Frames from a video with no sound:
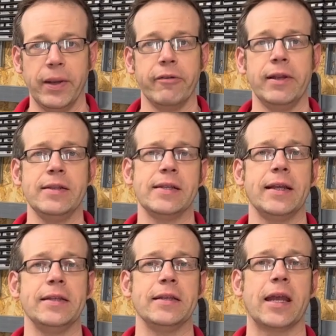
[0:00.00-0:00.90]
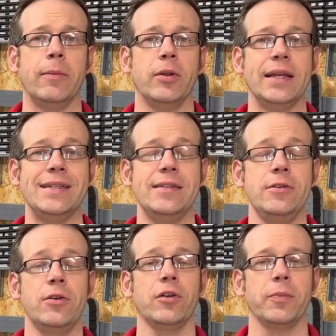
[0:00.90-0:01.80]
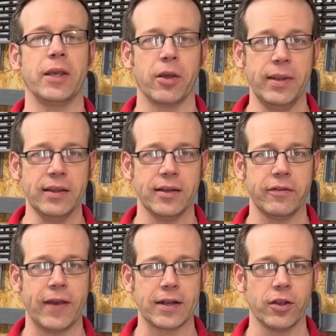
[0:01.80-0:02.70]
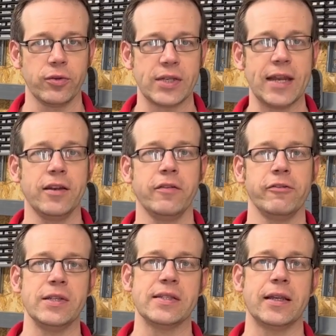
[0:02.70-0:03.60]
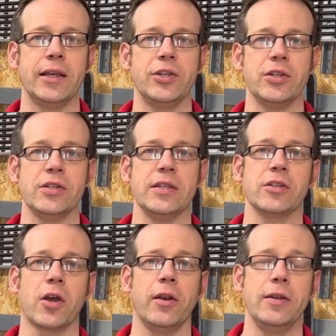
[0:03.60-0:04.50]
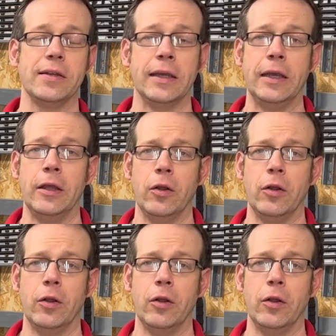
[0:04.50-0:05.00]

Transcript: Mineral insulated cable is not becoming the de facto standard for installations in Scotland.